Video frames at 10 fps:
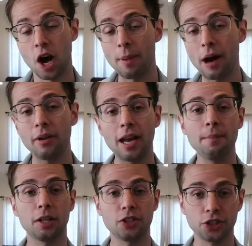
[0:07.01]
About
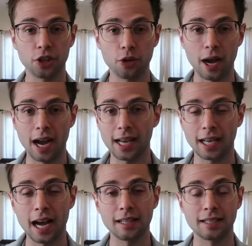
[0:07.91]
eight months ago, I
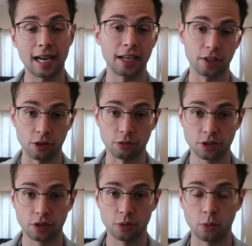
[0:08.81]
got
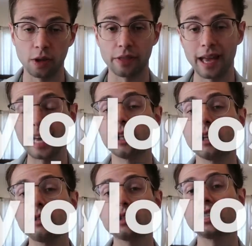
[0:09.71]
diagnosed with
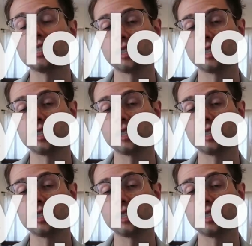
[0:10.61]
ankylosing